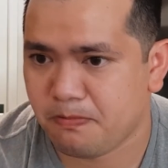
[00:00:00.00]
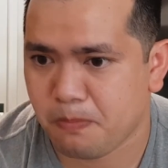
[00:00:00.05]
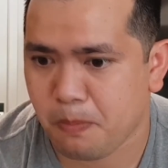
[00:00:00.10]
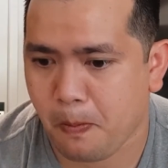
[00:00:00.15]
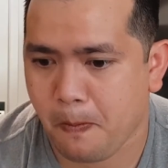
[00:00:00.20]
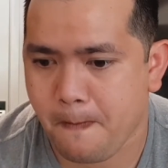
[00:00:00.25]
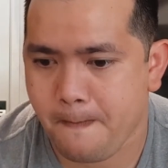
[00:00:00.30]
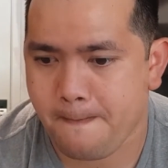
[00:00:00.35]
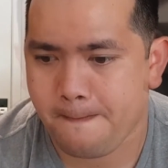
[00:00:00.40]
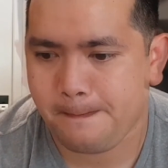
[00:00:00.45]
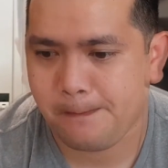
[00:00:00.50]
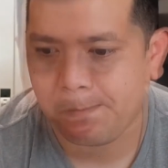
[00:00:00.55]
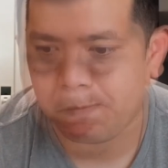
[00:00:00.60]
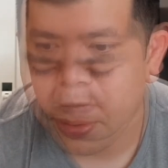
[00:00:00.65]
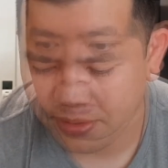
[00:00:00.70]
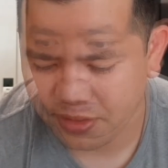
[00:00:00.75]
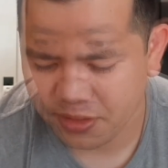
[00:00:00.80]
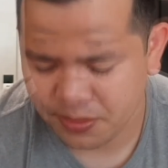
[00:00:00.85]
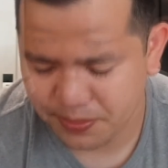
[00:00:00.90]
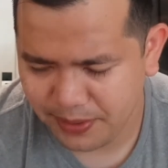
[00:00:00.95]
Let's talk
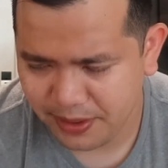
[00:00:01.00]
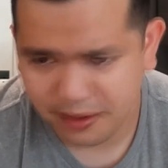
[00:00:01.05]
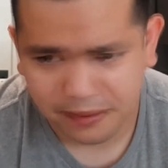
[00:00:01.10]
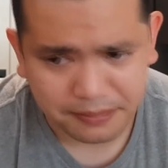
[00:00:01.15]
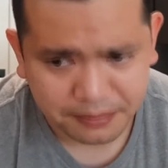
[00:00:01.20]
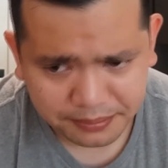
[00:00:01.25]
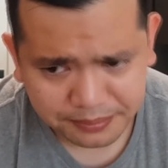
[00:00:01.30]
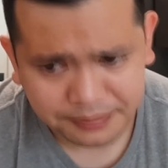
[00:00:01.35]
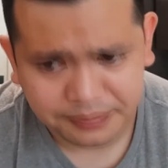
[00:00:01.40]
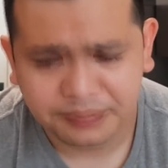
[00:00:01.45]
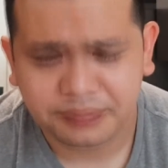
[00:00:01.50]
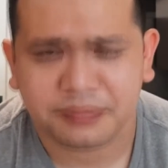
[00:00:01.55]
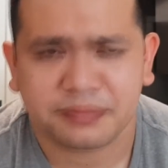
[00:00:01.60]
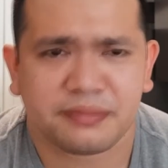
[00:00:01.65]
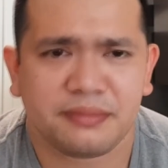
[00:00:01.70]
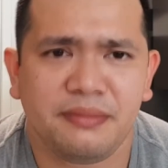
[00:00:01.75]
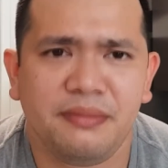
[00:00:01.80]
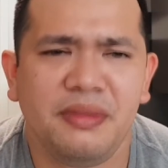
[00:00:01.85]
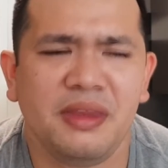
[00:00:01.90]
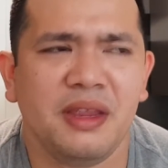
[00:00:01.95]
about this beer.
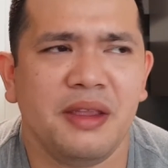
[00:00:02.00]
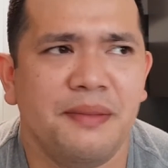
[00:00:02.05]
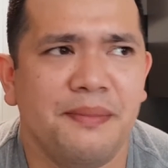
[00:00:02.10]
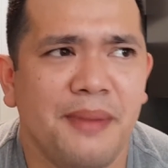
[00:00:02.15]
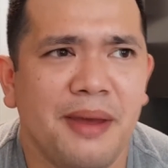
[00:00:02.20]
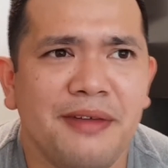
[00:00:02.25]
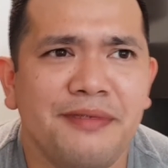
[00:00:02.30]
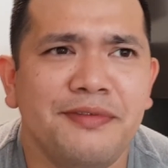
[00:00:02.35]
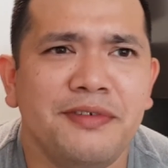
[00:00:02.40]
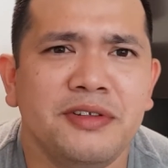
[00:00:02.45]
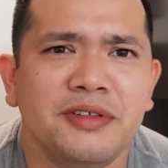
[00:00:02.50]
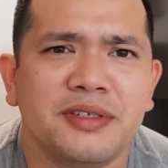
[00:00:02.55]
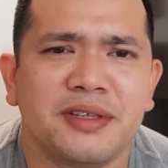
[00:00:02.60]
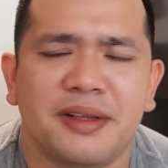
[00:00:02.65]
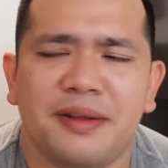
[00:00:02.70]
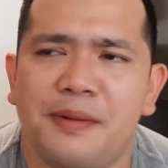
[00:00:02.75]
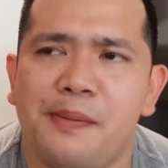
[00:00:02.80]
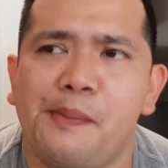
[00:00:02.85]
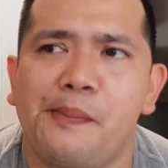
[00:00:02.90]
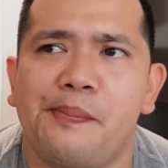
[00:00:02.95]
Mouthful,
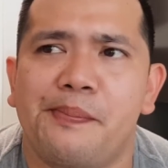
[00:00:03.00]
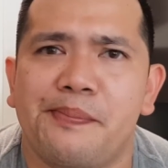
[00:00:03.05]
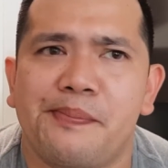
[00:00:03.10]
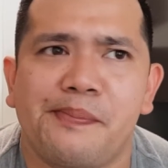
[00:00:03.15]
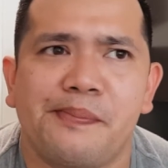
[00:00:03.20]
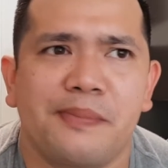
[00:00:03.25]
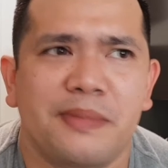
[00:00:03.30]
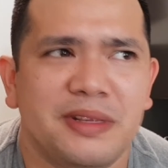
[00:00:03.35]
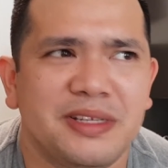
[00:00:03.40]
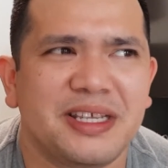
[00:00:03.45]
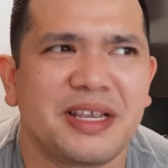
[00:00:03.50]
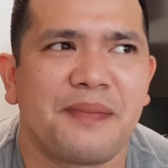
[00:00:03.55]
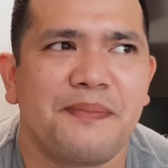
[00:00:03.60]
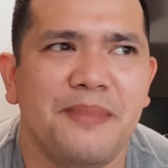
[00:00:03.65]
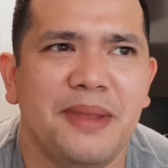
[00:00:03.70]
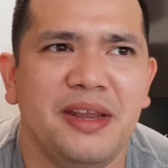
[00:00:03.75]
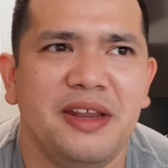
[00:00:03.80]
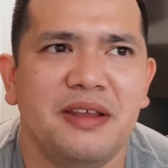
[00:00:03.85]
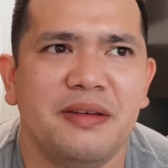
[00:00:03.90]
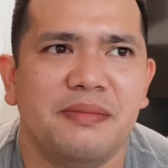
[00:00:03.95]
it's like a
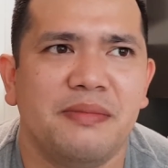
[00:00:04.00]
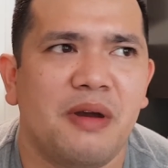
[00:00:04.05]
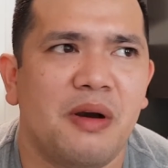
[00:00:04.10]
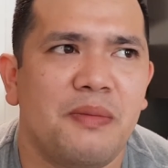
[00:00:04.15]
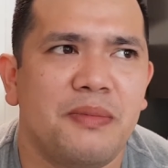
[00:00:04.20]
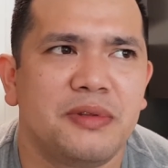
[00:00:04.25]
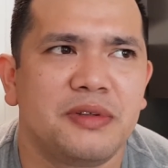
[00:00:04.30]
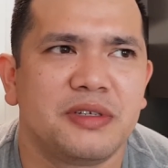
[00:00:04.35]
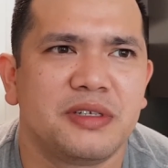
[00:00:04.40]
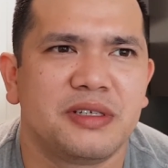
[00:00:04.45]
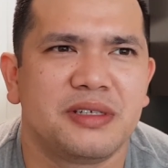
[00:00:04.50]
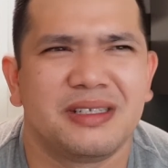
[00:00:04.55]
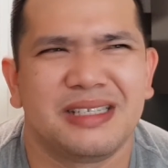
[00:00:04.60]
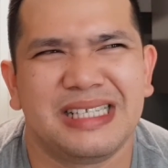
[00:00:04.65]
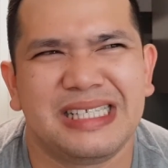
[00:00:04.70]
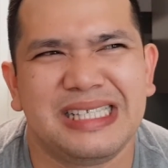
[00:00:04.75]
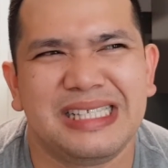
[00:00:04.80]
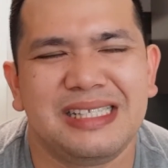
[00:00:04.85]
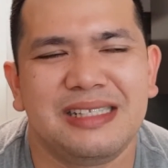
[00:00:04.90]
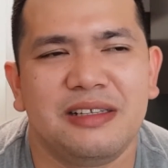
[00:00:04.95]
medium, almost
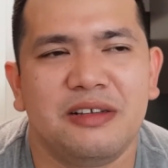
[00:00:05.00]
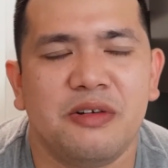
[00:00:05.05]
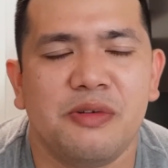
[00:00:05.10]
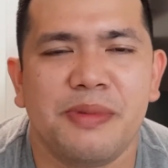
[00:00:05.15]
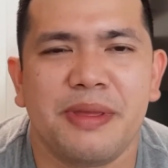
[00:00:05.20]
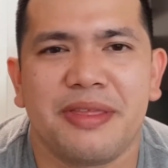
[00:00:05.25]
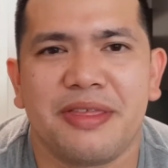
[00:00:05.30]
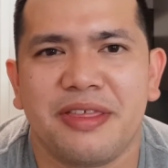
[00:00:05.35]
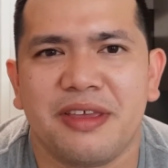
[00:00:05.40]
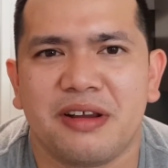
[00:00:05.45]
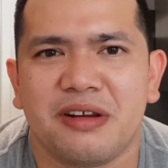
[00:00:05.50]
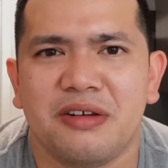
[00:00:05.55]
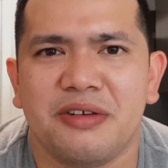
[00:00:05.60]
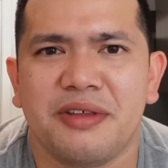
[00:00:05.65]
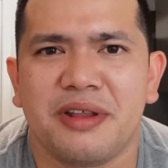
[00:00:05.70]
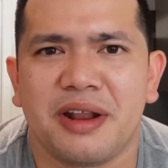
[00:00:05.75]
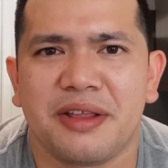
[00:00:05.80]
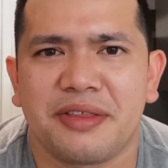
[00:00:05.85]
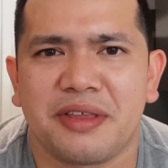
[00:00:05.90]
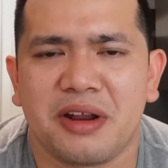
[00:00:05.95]
a little bit thicker
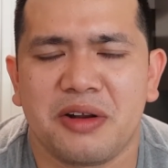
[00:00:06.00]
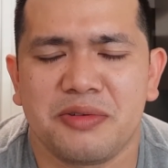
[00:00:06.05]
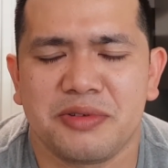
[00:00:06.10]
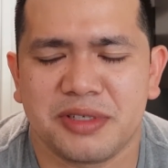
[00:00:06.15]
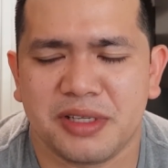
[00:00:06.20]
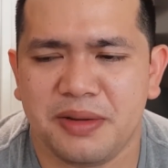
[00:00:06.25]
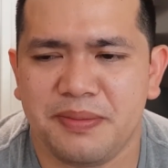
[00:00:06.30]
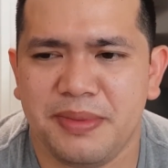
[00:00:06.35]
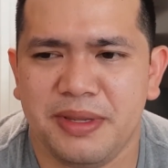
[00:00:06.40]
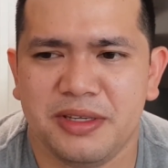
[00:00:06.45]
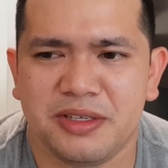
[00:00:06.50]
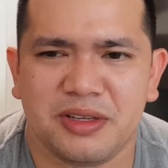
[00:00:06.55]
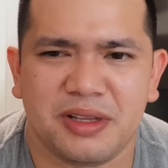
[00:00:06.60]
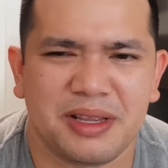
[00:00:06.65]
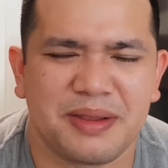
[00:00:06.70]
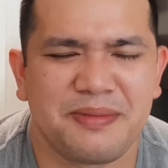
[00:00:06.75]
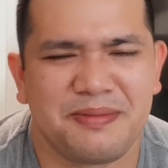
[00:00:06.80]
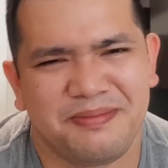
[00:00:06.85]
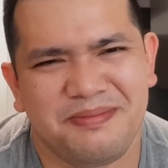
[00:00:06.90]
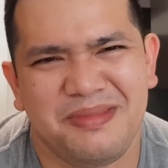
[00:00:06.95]
than I thought it was going to be. So
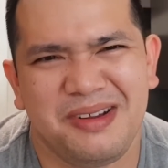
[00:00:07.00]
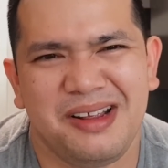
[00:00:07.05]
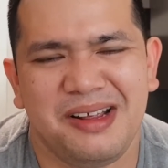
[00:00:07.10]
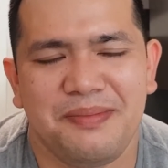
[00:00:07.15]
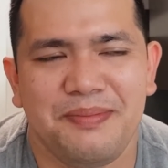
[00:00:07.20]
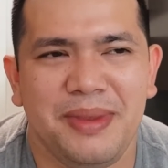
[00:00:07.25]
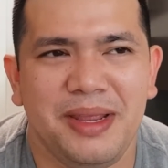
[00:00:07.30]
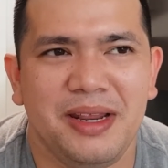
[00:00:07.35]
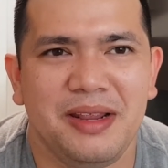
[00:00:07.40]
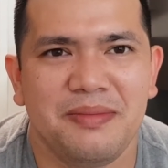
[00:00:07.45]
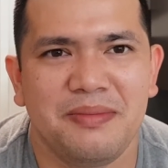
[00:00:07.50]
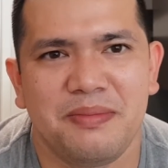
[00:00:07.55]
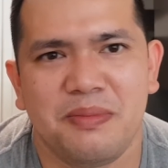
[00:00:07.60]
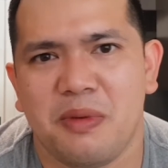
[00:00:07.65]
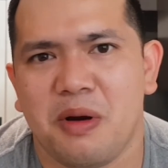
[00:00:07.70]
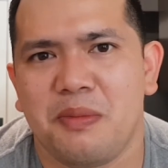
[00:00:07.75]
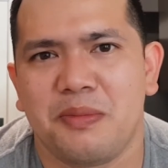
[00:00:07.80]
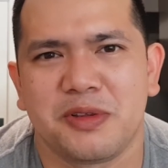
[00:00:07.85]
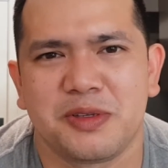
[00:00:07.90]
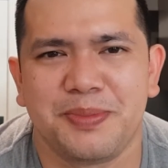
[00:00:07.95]
like medium,
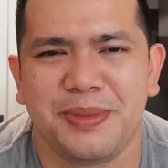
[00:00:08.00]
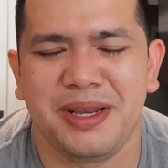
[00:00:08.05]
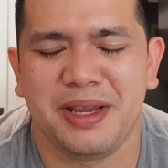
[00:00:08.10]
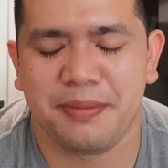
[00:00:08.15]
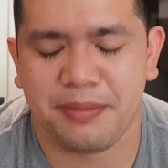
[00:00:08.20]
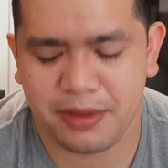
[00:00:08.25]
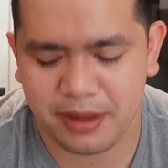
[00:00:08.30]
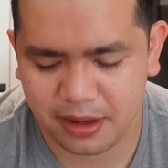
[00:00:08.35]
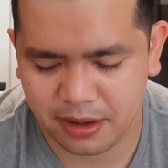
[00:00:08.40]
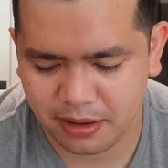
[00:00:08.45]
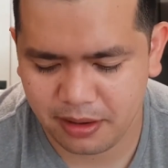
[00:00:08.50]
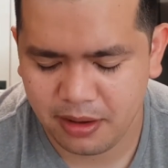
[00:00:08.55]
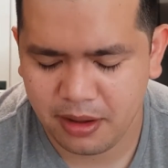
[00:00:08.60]
almost medium thick.